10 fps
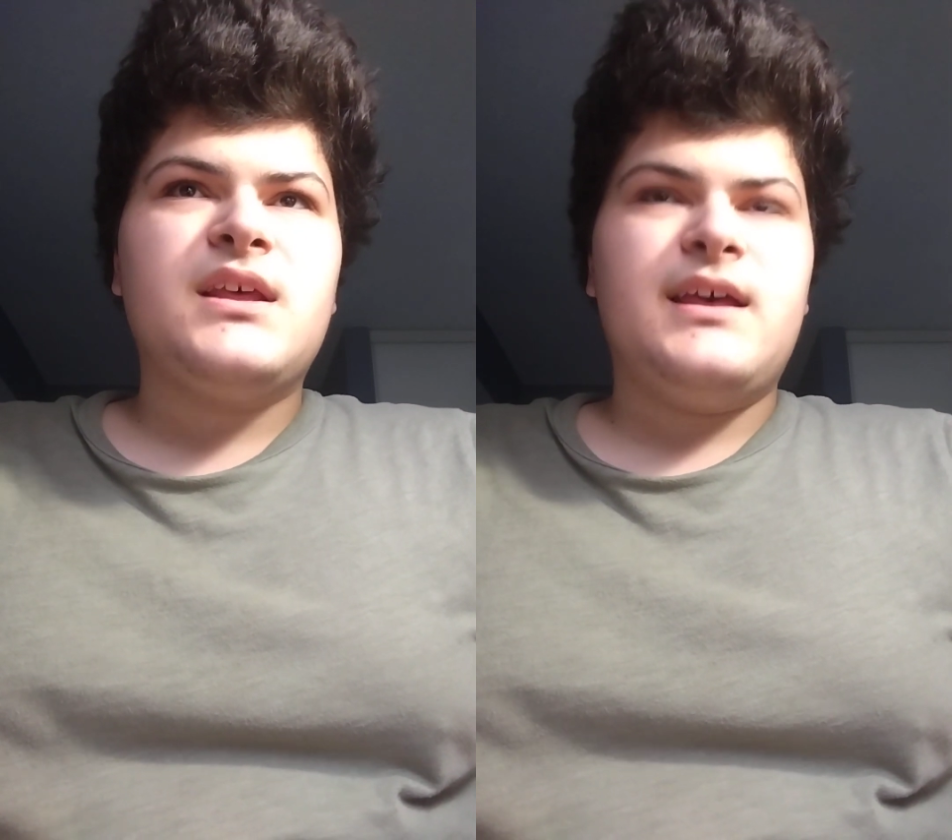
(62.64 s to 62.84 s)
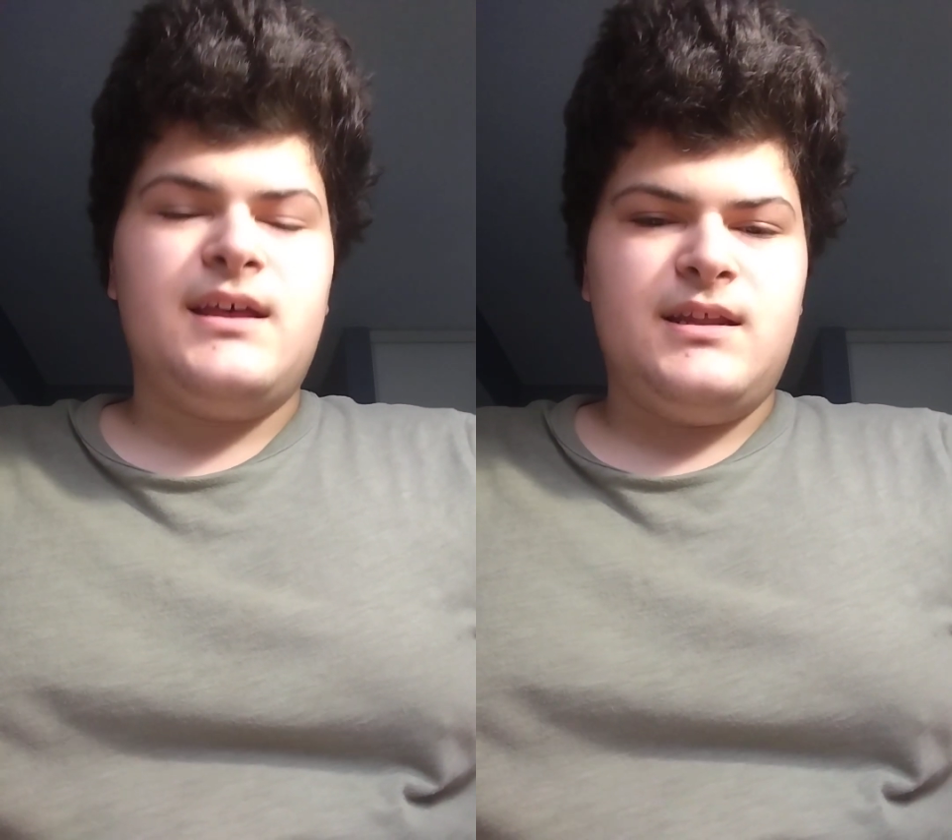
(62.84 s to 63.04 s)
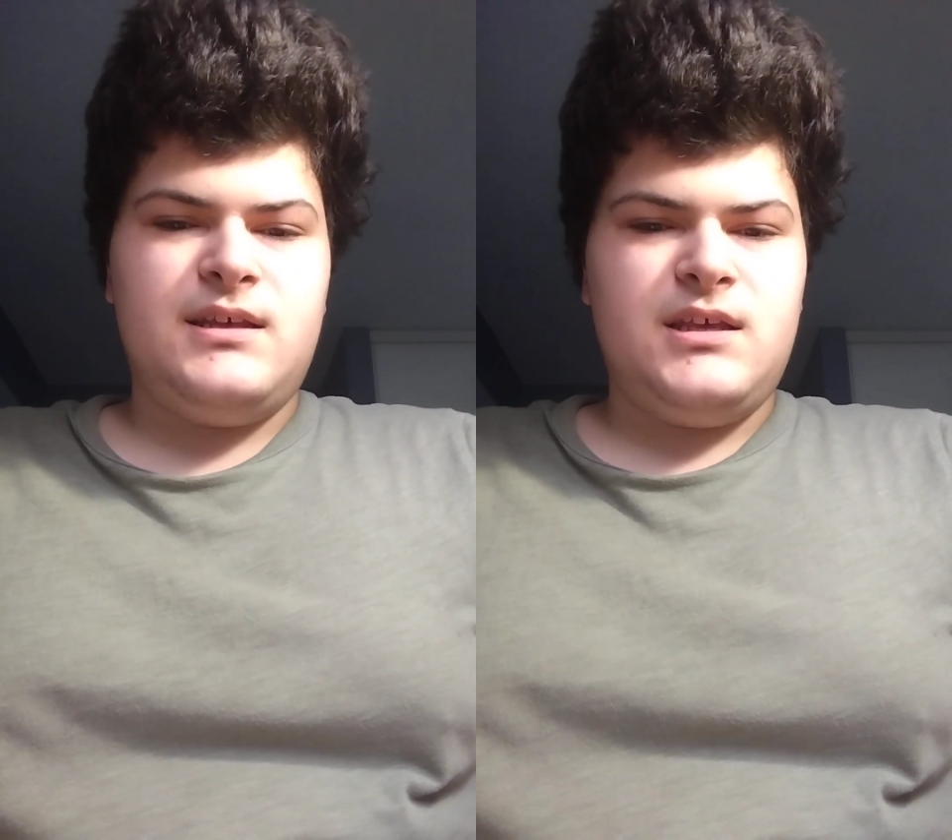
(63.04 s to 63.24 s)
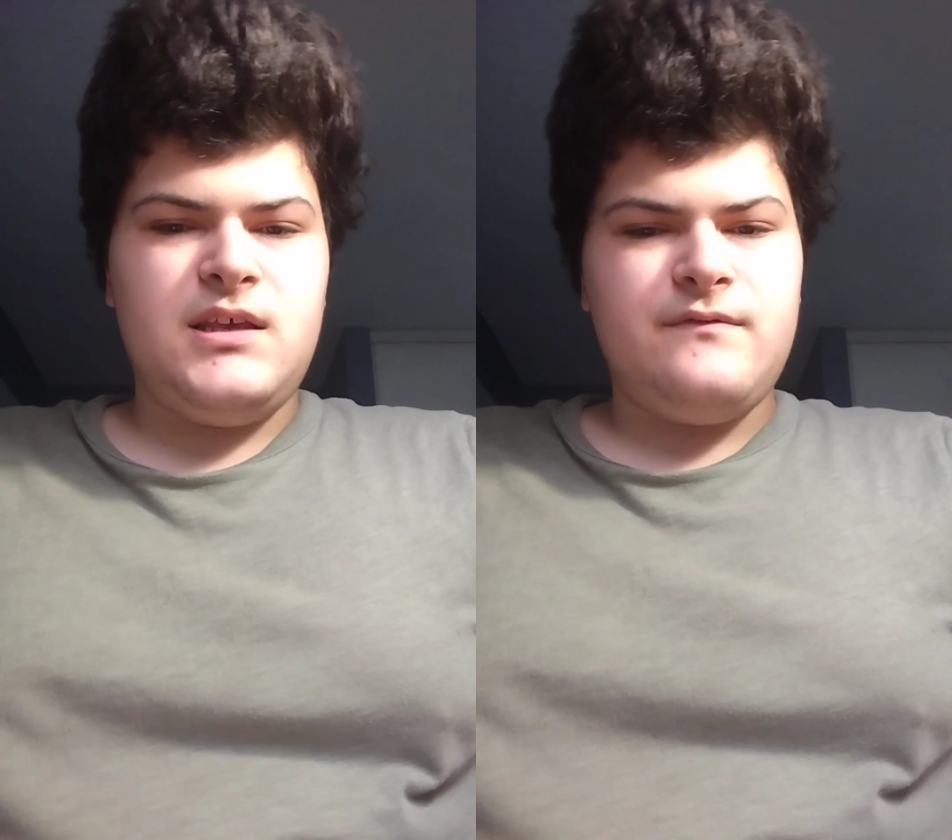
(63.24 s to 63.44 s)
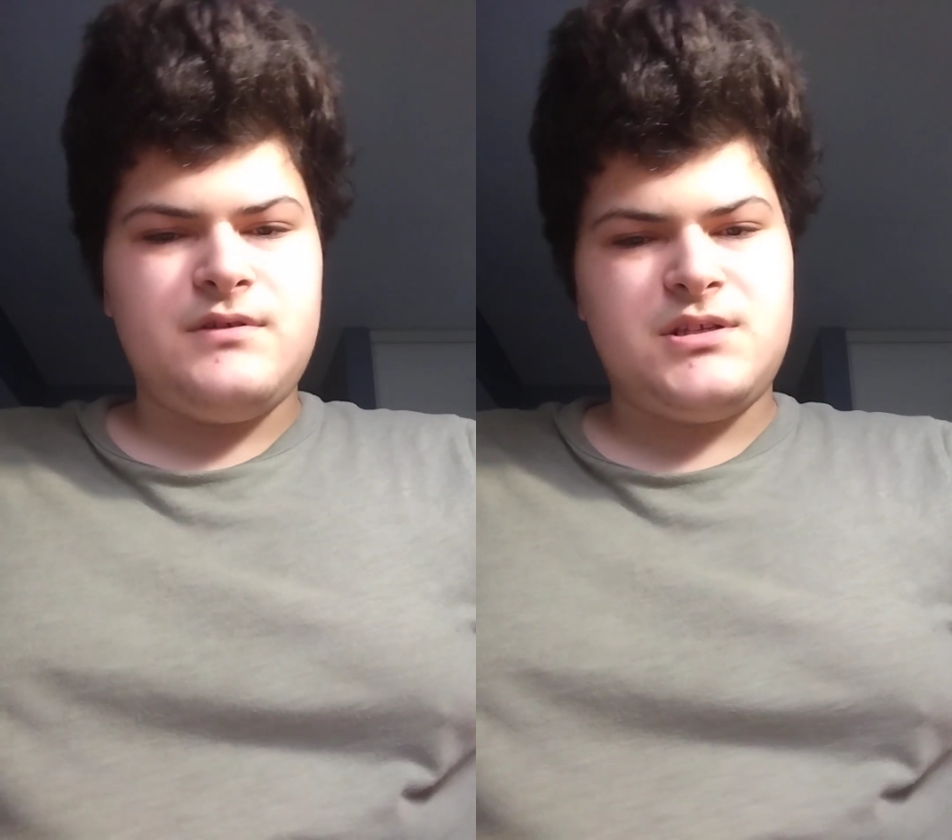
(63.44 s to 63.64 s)
And
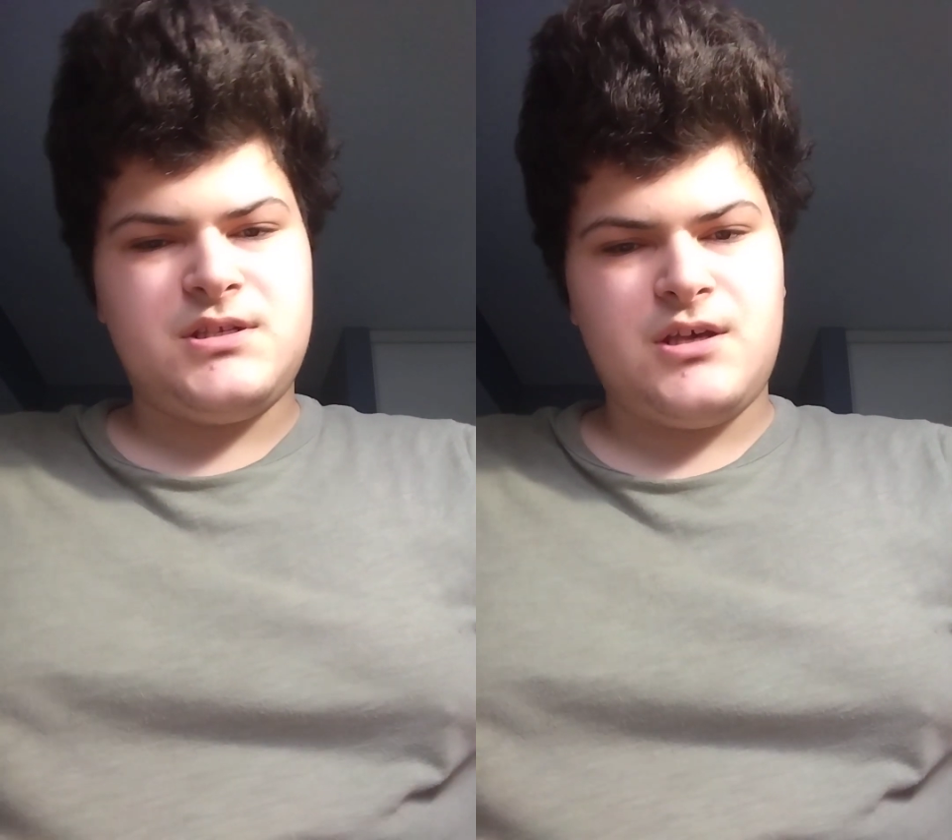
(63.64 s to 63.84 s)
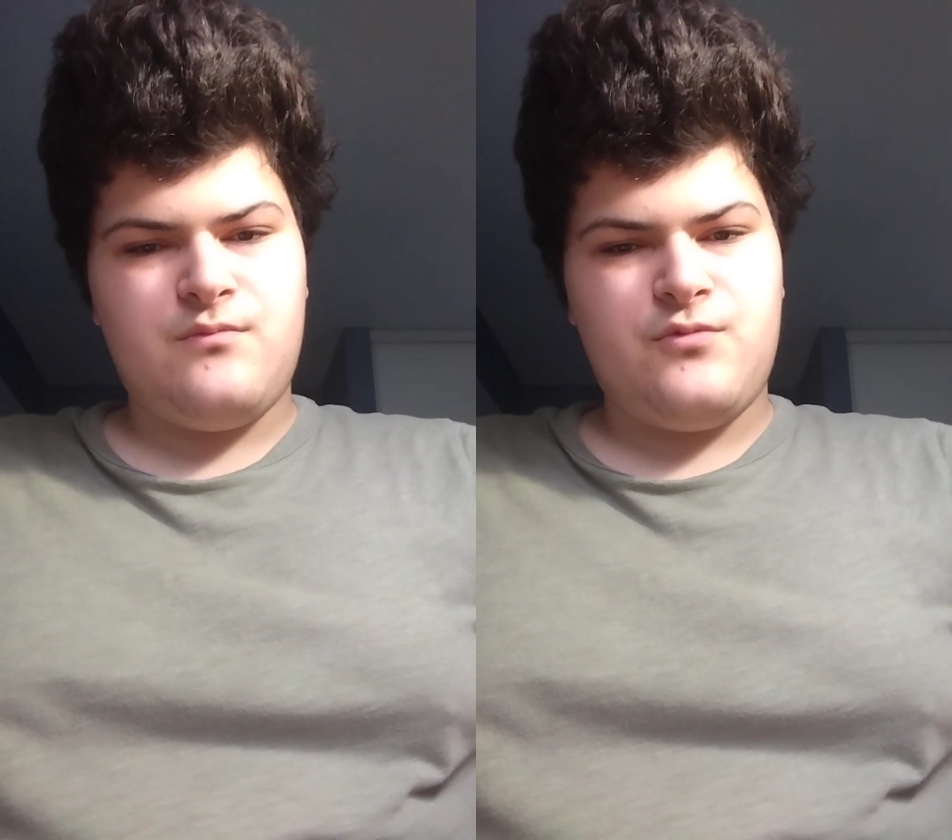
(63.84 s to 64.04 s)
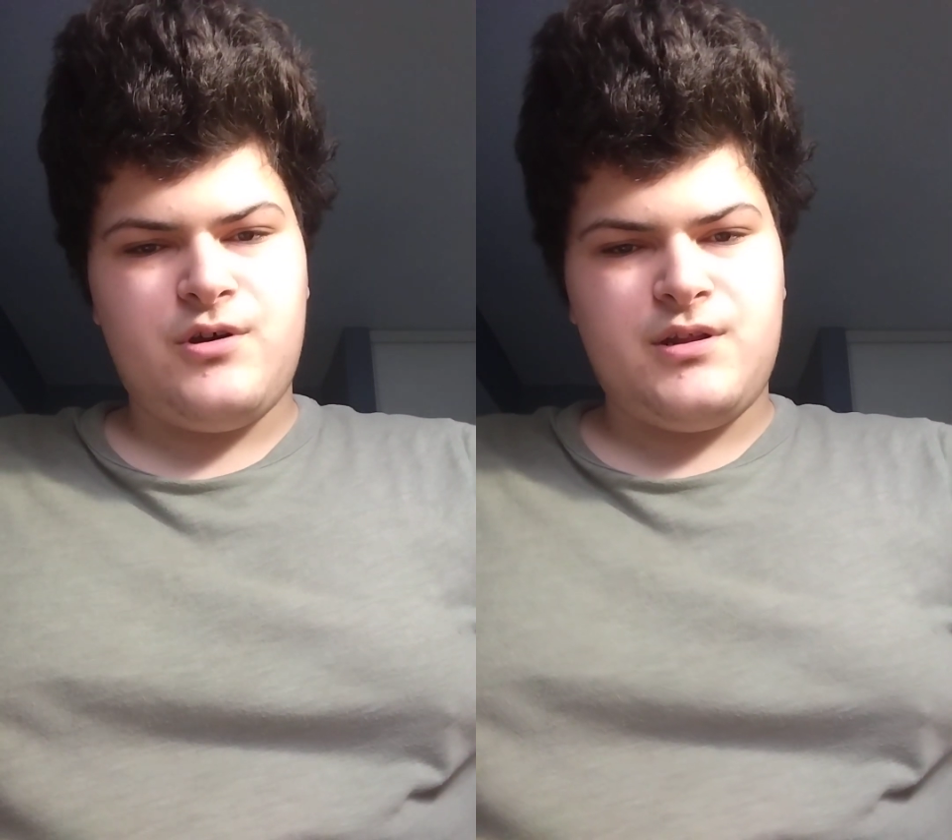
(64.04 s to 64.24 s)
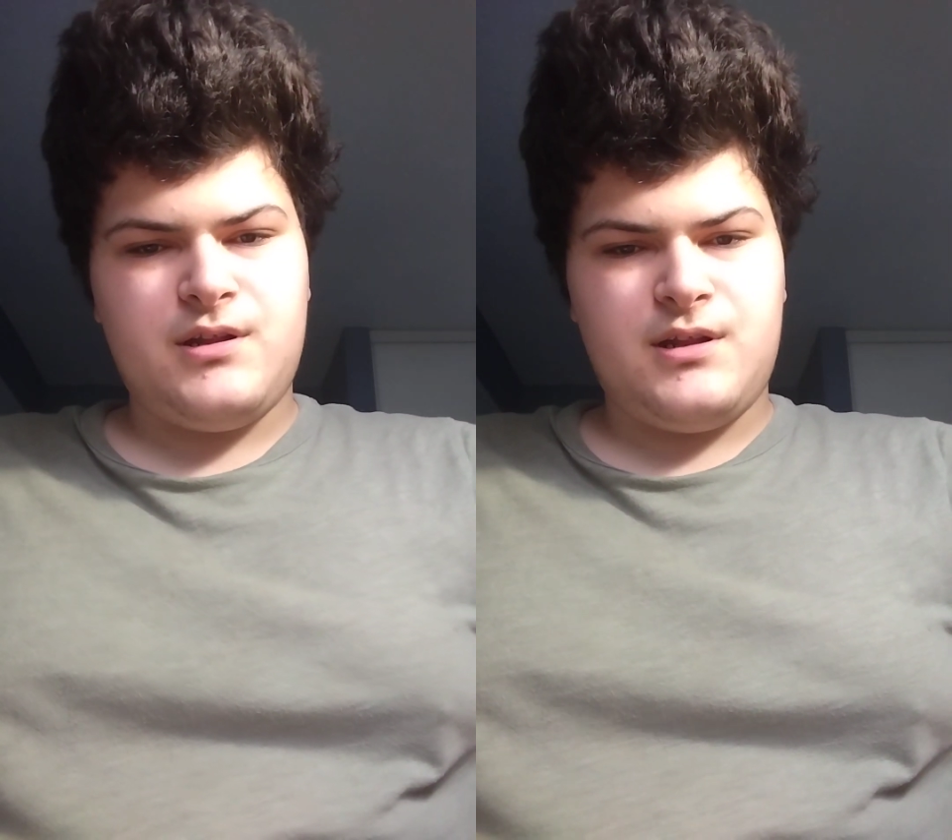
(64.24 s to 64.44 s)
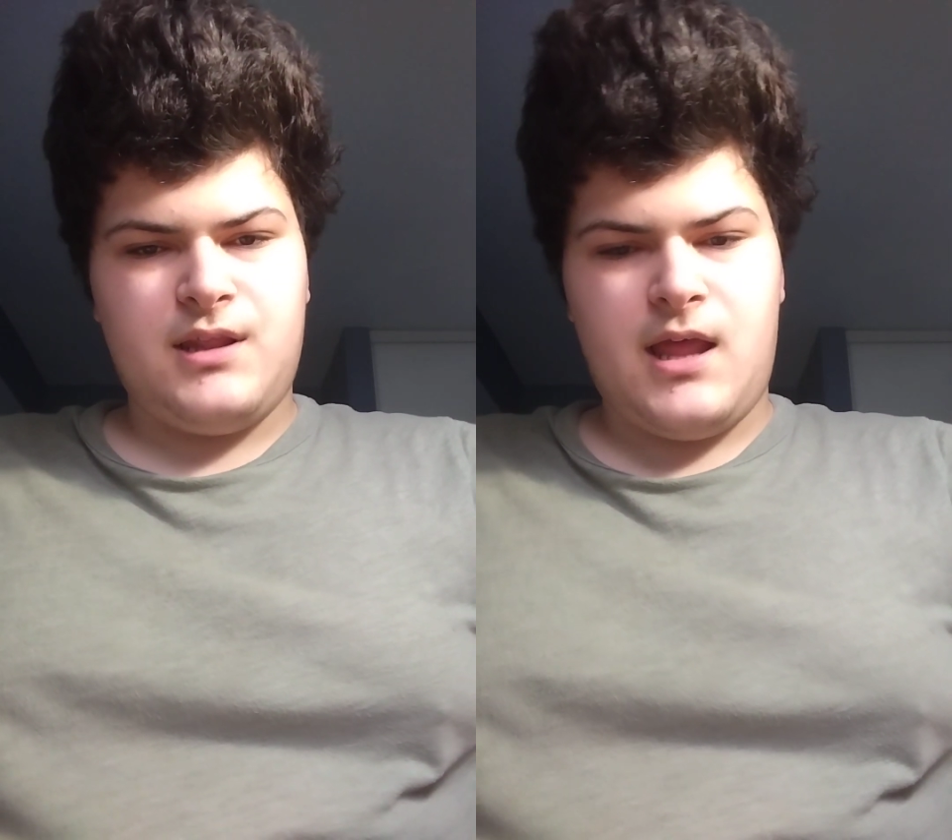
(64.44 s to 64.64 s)
even
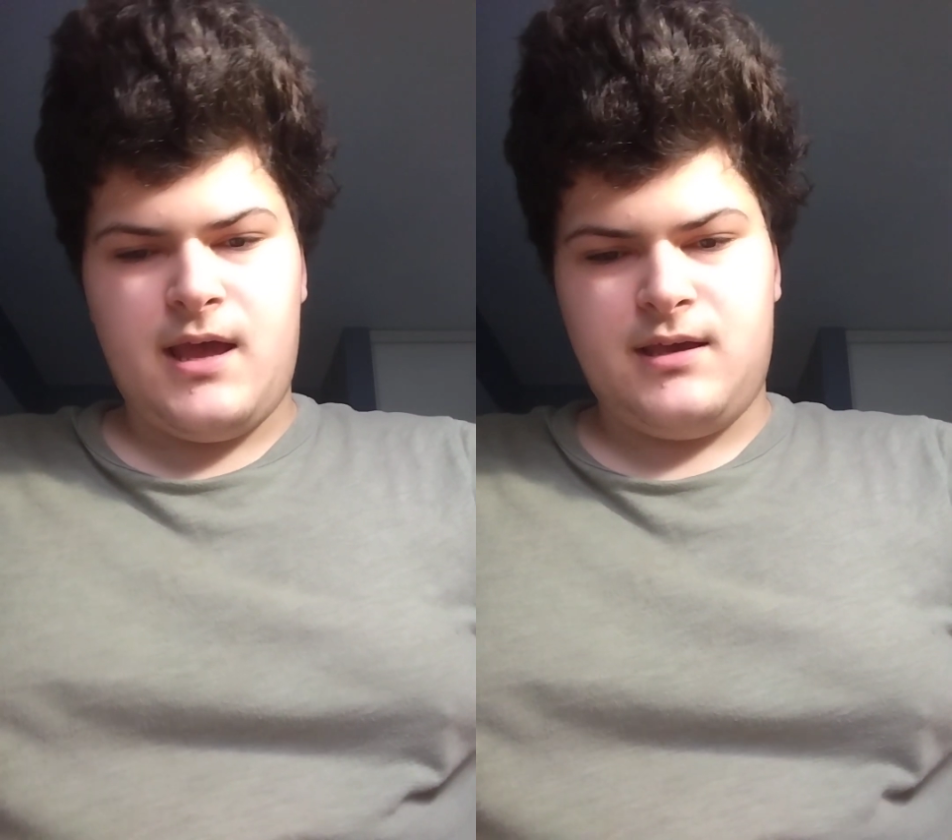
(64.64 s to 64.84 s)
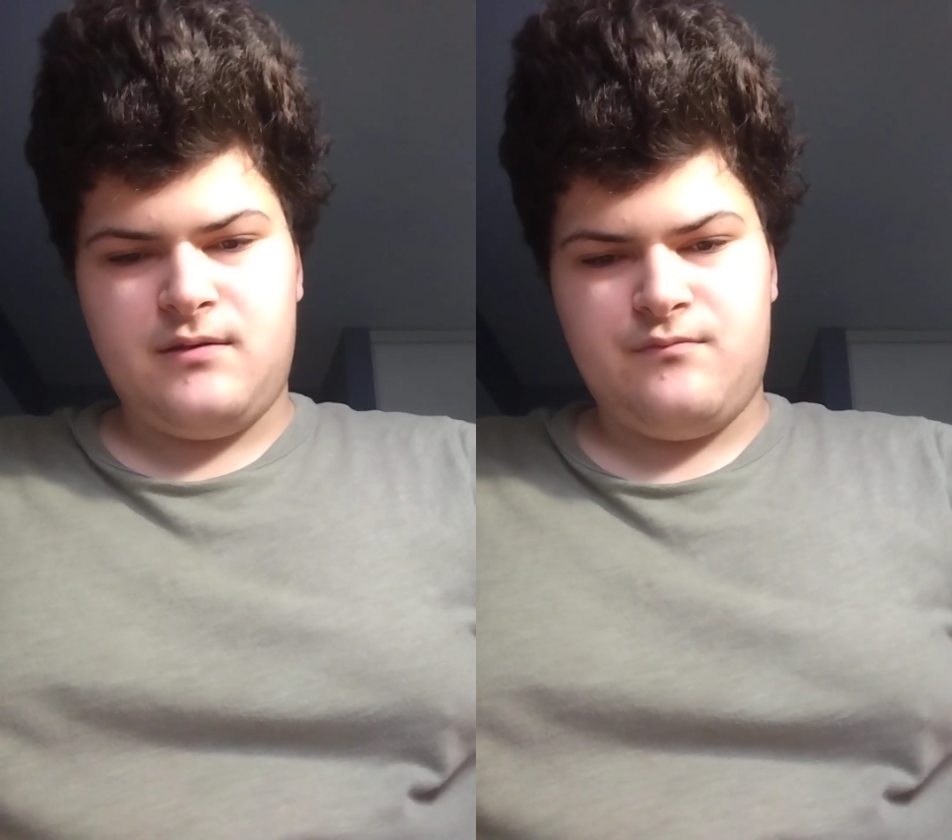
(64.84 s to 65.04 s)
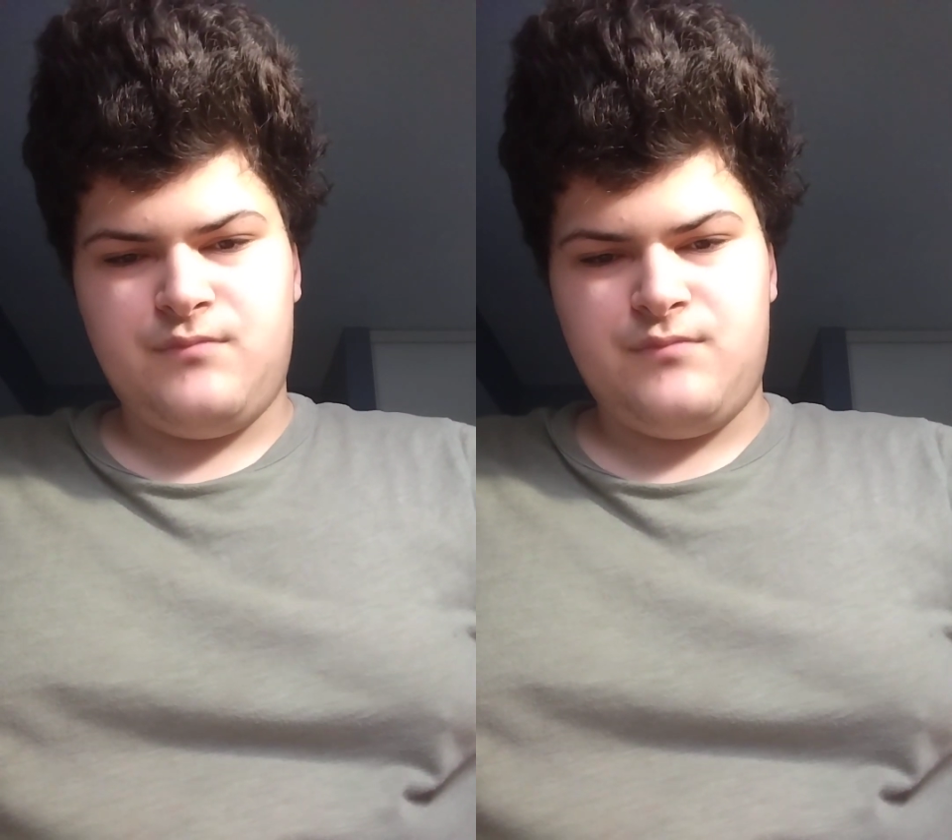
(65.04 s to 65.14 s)
someone like